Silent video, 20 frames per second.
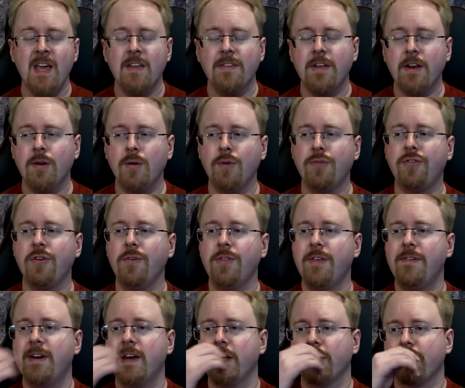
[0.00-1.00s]
That also,
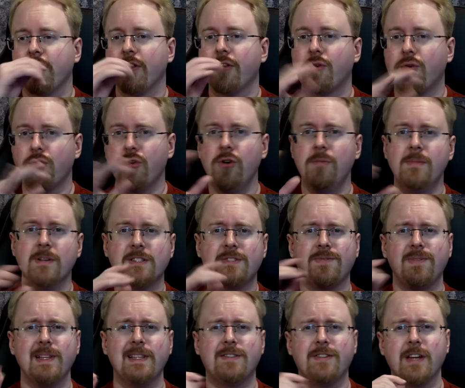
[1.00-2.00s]
the various other rumors
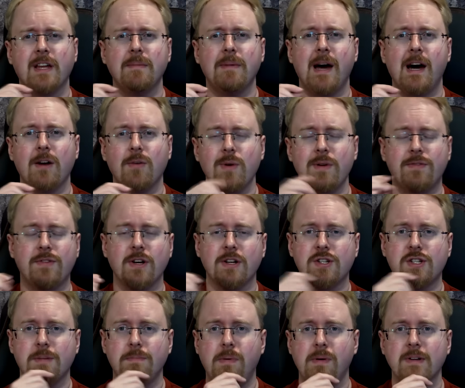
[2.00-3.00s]
flitting about, we've
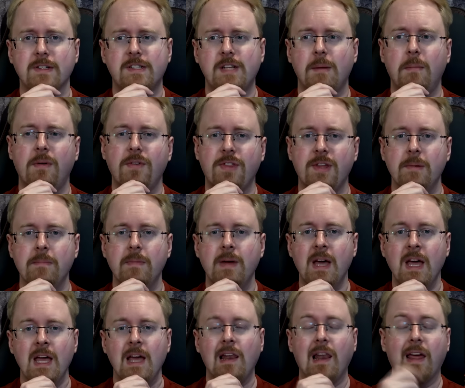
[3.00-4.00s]
touched upon some of them,
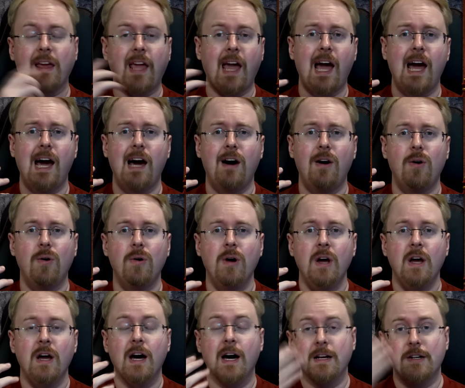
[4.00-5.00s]
like how
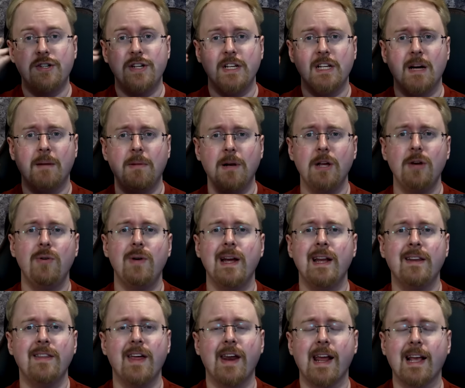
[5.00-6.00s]
GW,
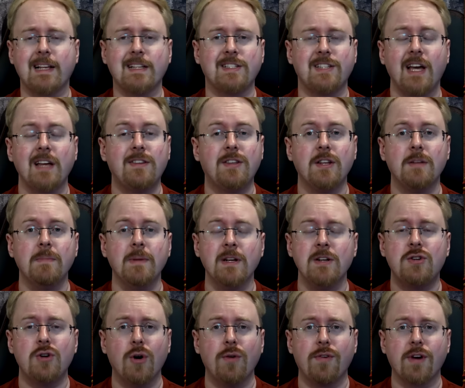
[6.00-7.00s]
in their
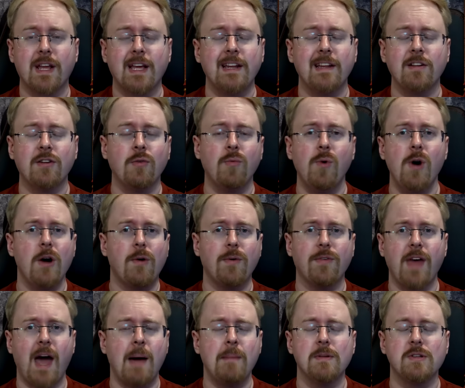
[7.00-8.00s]
excitement over getting to work
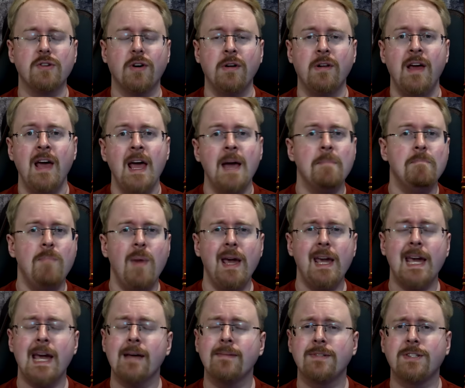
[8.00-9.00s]
with Amazon,
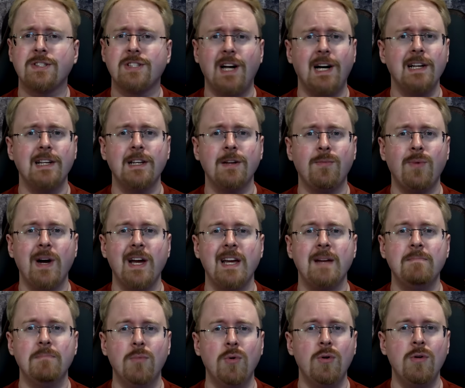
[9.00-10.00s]
may have signed away
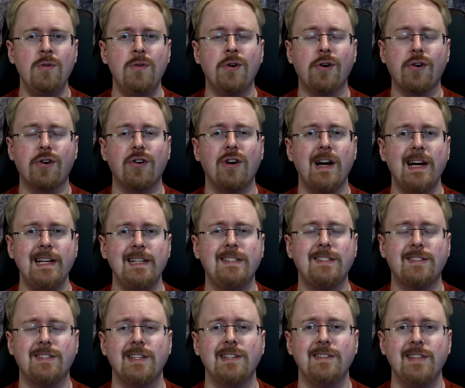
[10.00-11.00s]
more
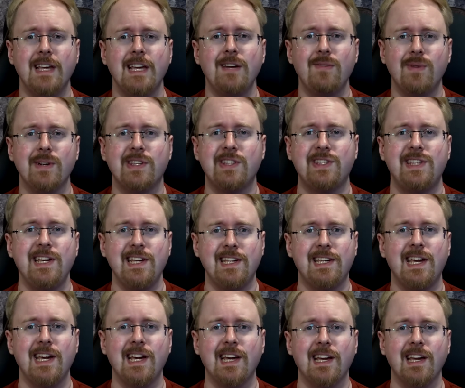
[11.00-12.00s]
rights than they were
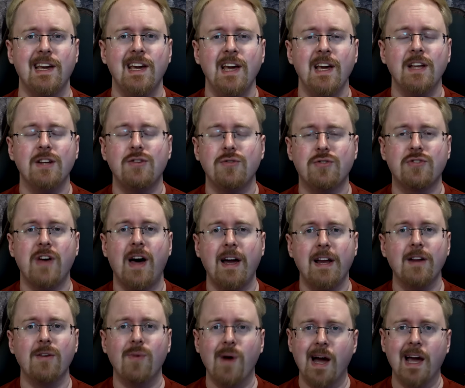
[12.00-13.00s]
thinking to
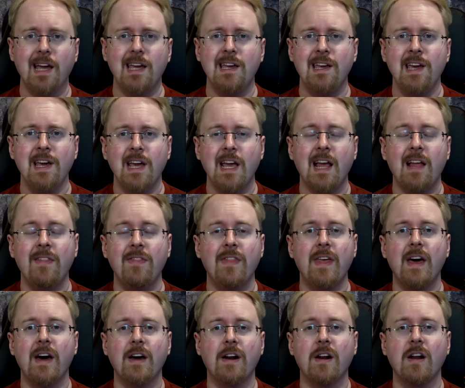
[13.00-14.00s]
sign away in
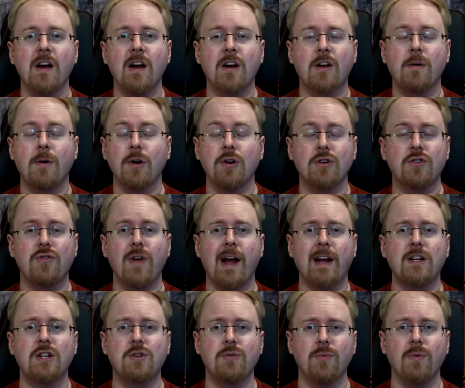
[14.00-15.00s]
their
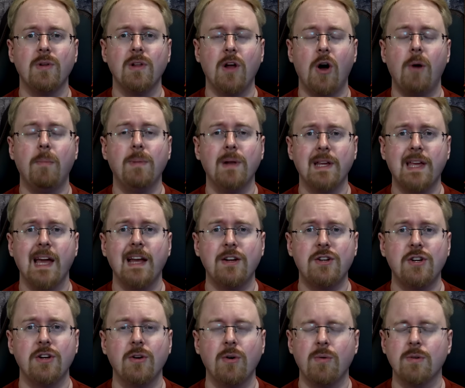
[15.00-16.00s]
contractual
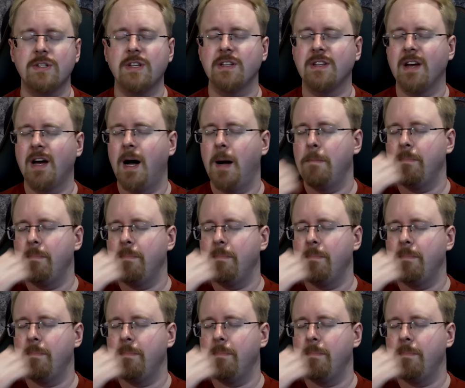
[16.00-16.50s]
obligation, or was it,